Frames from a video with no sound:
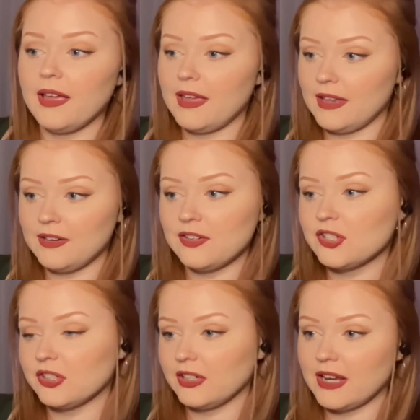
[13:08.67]

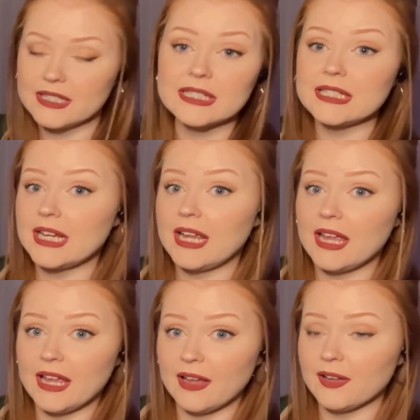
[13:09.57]

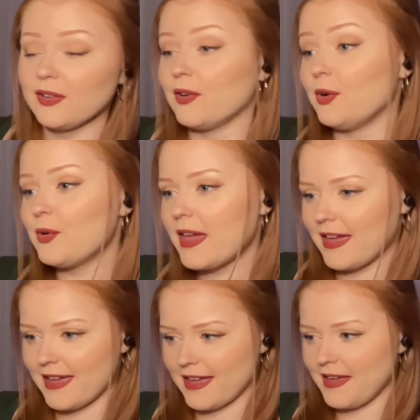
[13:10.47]
Interesting.
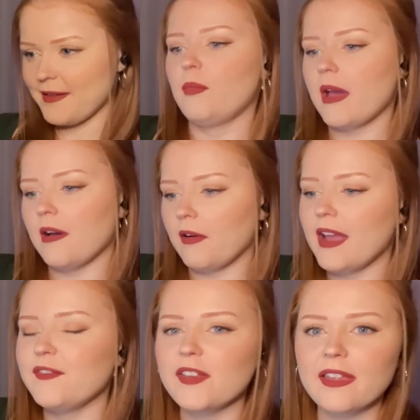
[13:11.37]
Okay. Wow. I
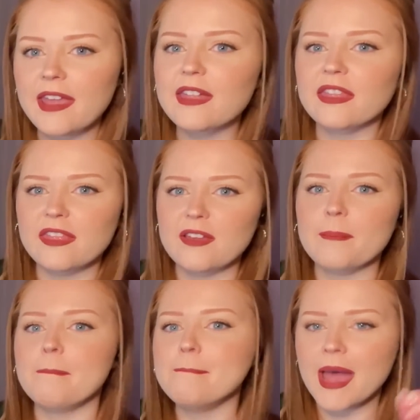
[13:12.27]
feel like the
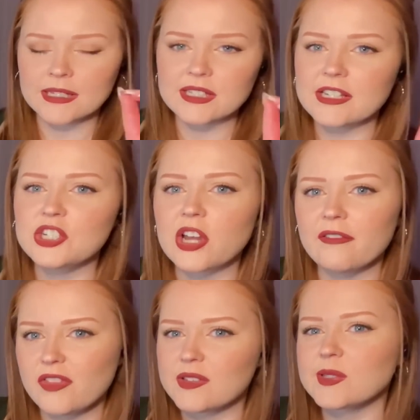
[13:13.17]
message
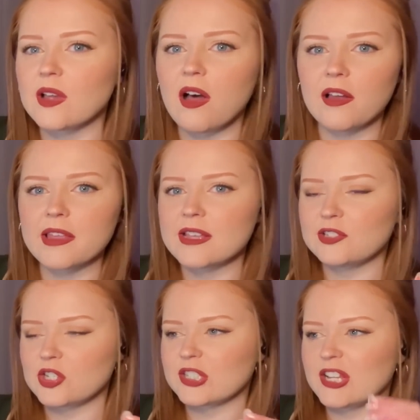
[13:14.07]
of this song is
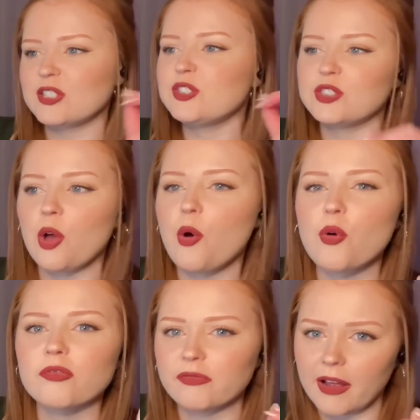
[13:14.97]
just like
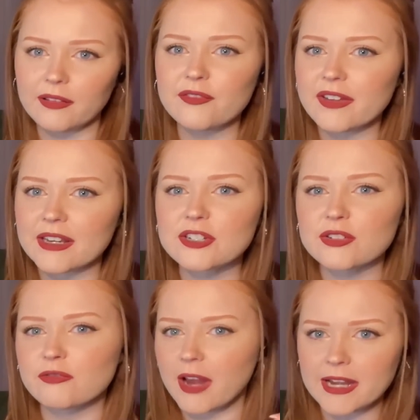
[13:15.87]
so relevant
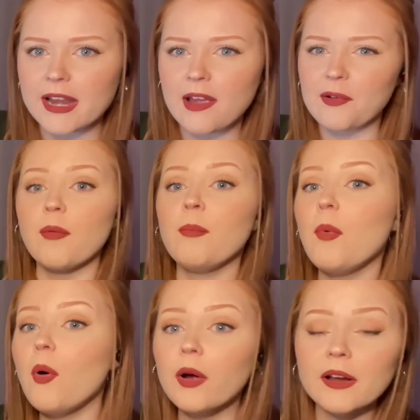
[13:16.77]
right now.
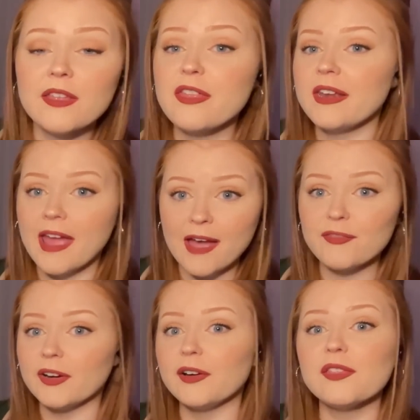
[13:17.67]
More than
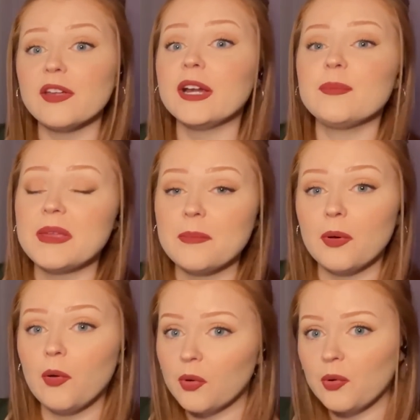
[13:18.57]
ever, there are
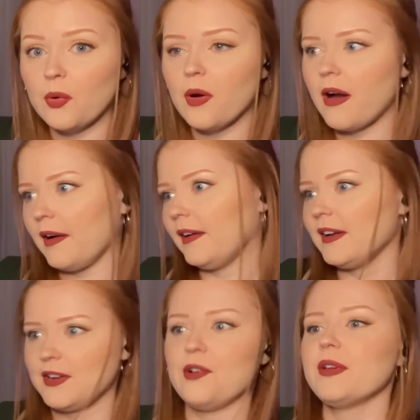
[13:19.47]
people who are,
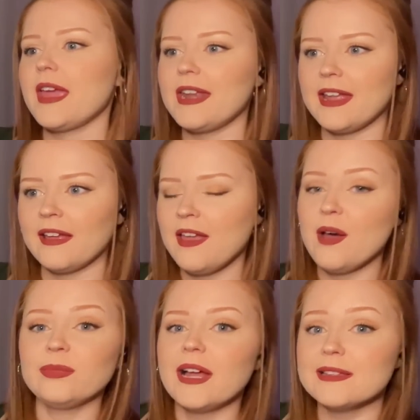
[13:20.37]
you know, getting
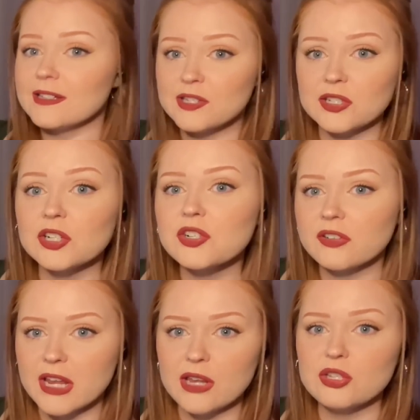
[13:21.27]
plastic
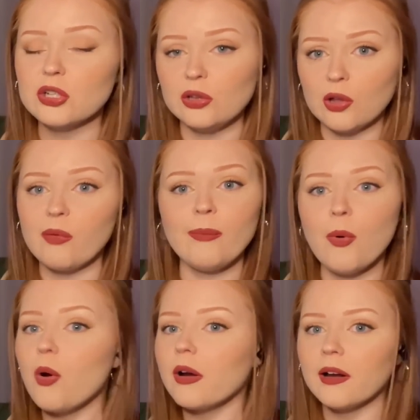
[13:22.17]
surgery to look
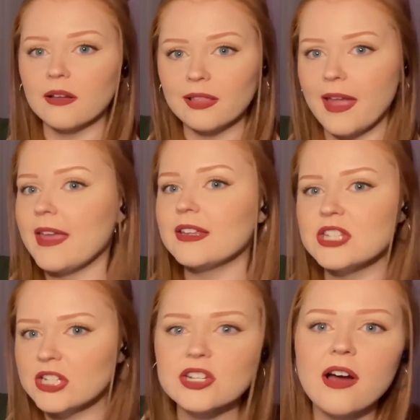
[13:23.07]
more like
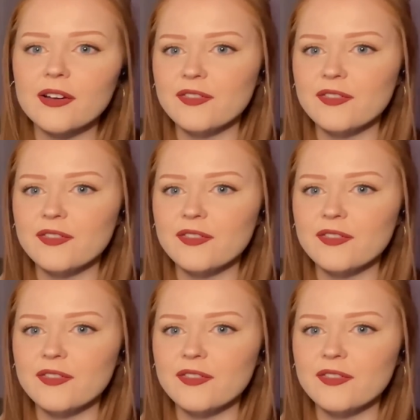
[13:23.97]
TikTok